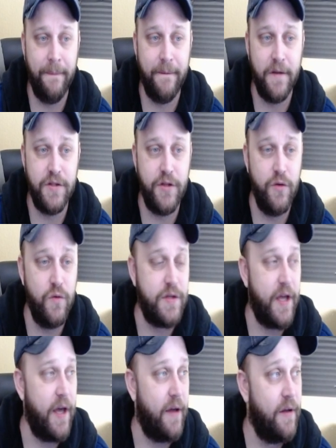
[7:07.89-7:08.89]

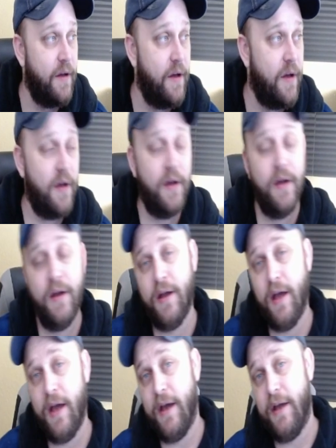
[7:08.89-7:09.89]
Tuesday
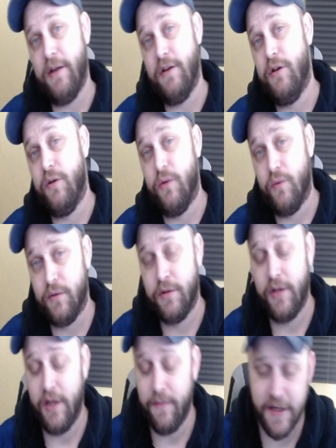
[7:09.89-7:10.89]
at noon.
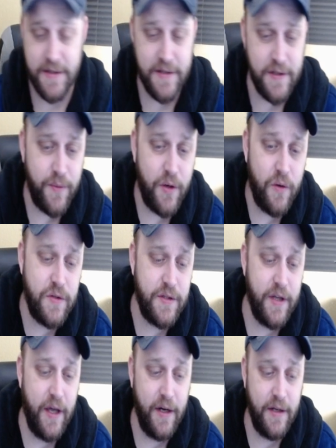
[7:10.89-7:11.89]
He makes this post,
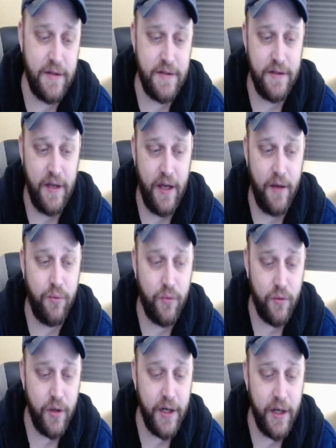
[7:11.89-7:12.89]
and it's a
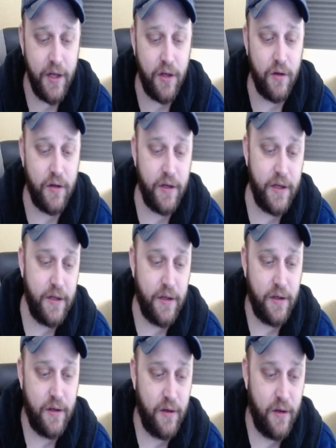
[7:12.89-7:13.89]
pretty good
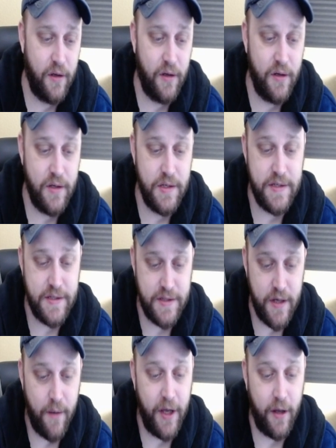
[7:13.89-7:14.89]

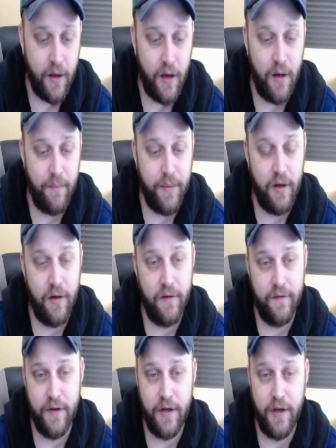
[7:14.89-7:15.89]
summing up
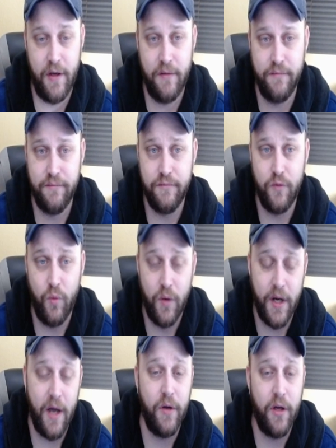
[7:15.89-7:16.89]
of what
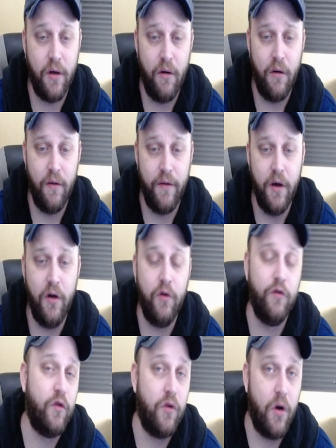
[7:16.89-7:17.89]
I would call the
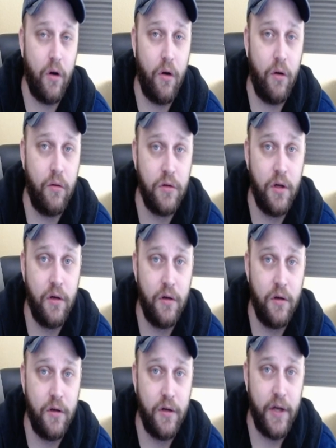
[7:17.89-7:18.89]
overall
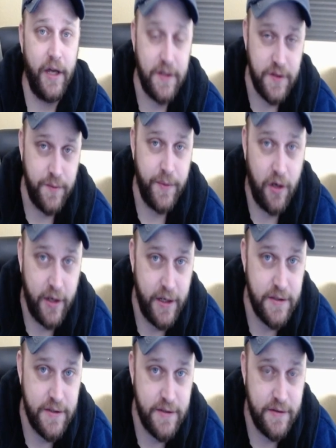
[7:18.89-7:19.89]

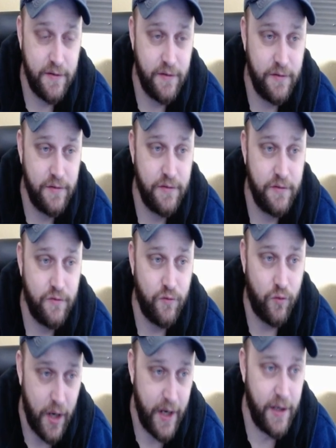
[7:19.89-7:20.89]
experience
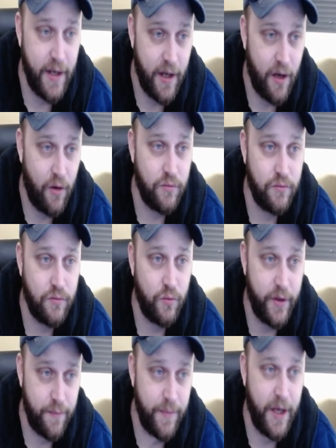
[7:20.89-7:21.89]
right now
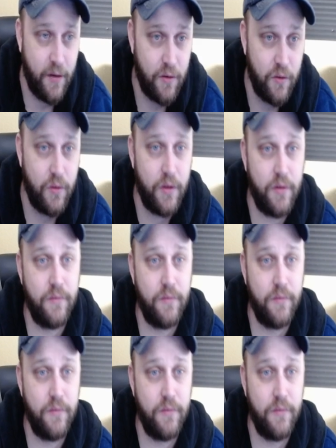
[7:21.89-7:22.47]
with BannerLord.